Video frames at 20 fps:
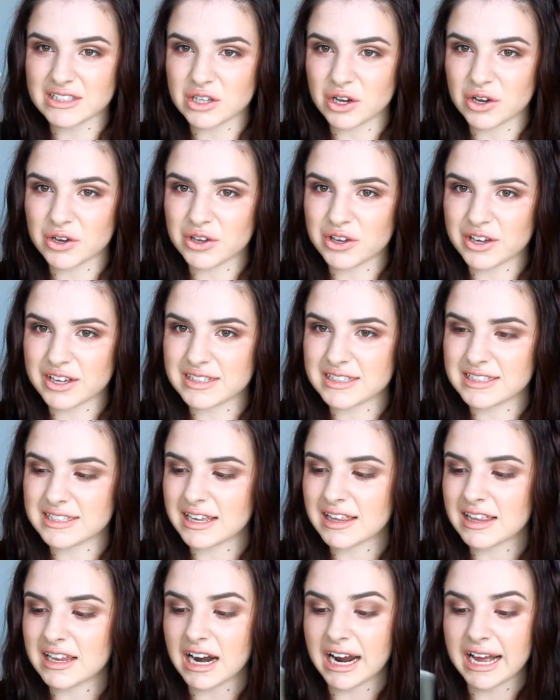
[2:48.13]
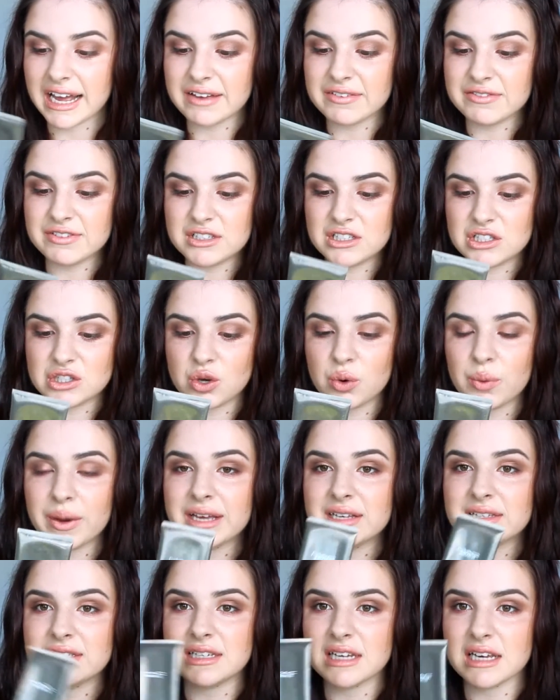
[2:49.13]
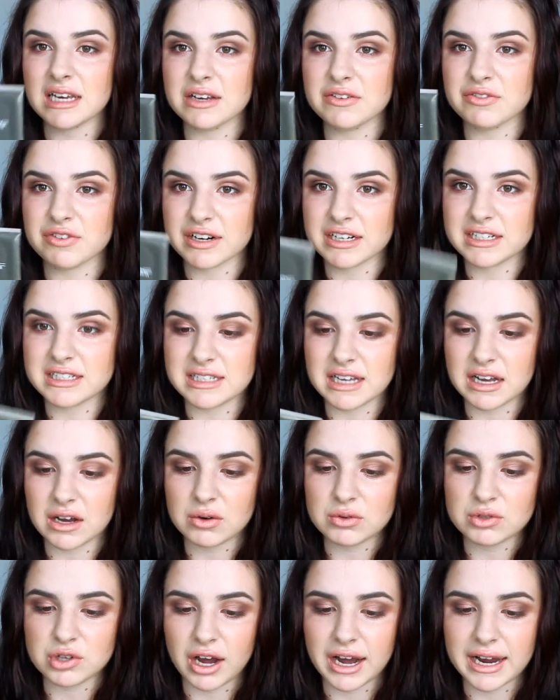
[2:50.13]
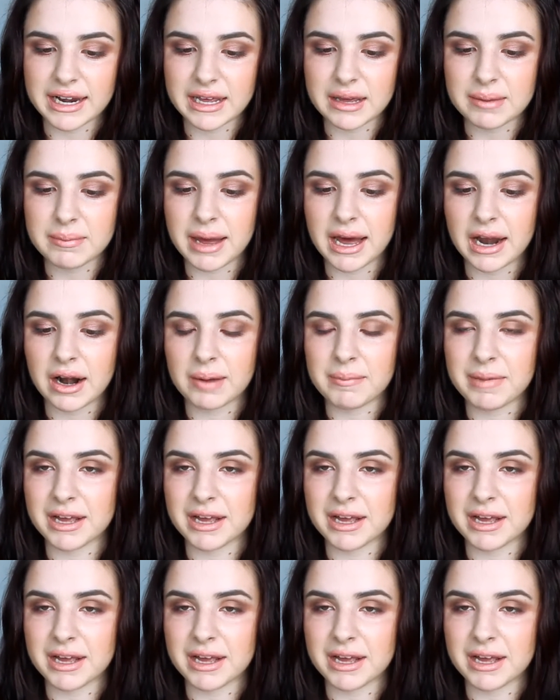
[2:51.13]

So you can see that I have squeezed every single tiny amount.